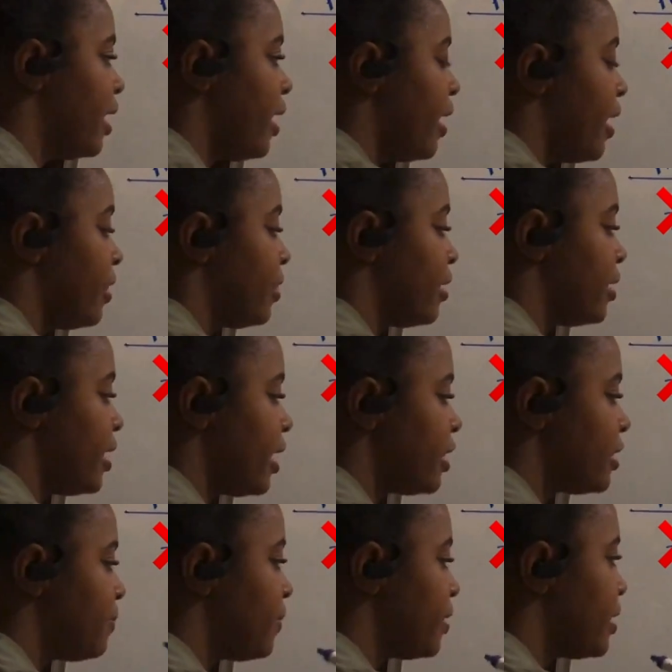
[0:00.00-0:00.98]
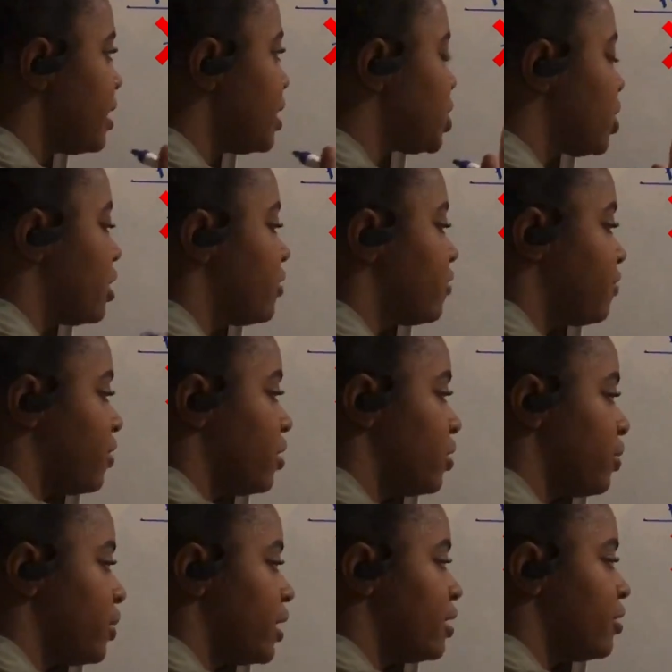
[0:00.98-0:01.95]
And the next position
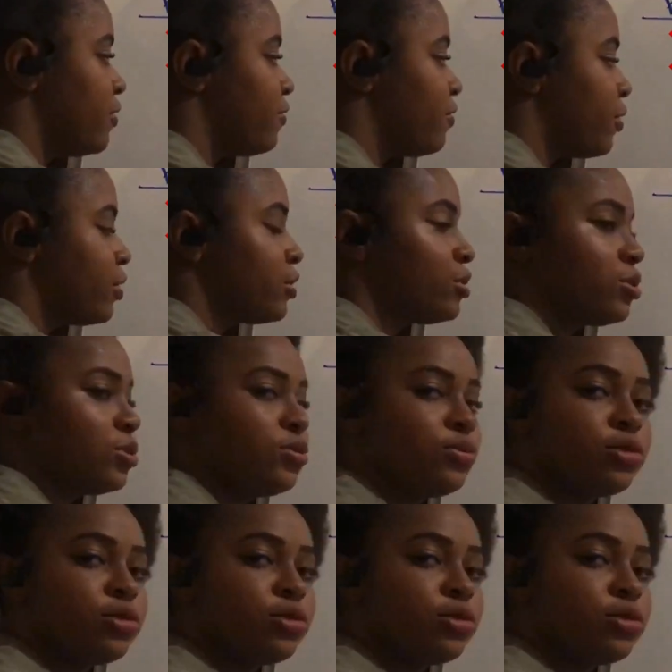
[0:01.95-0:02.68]
following the first 2,